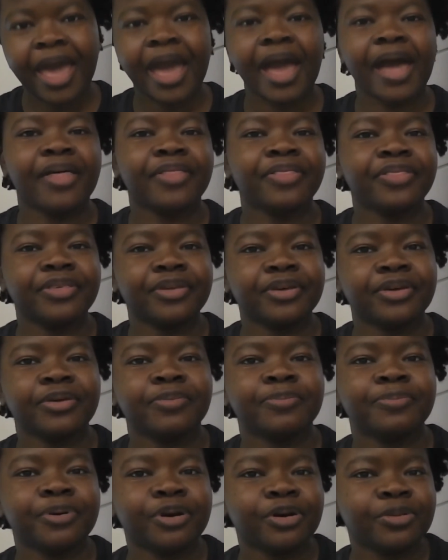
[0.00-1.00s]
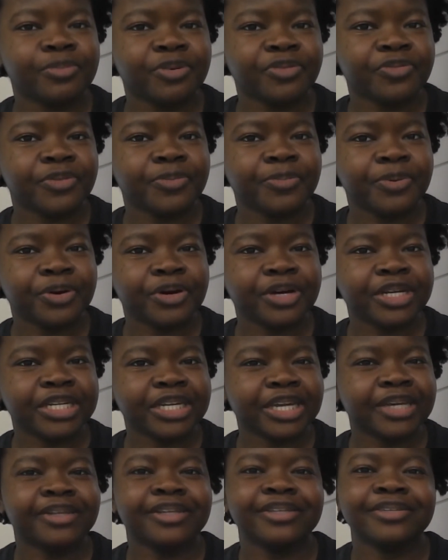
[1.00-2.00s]
at the bottom of the pot,
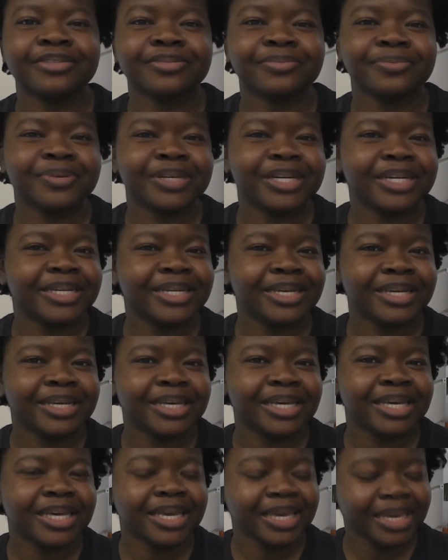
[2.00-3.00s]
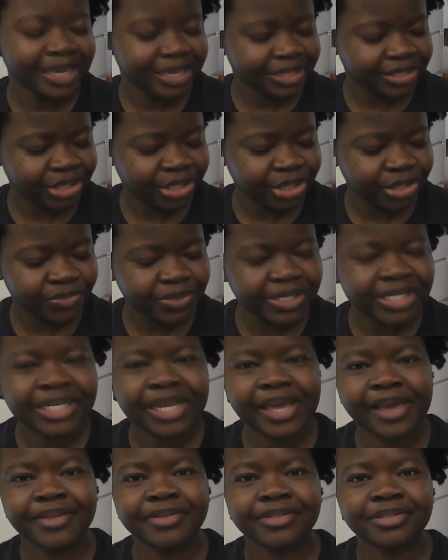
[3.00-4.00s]
and it just really is too
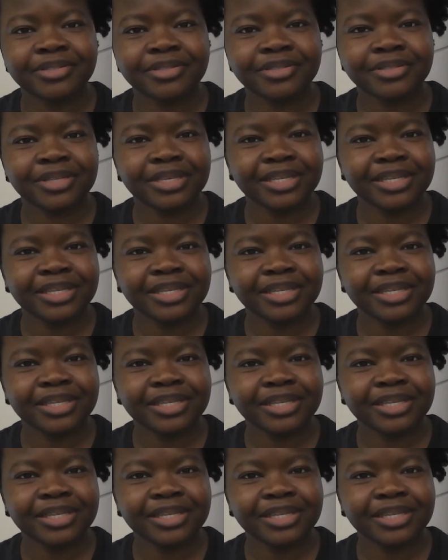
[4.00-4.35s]
intense.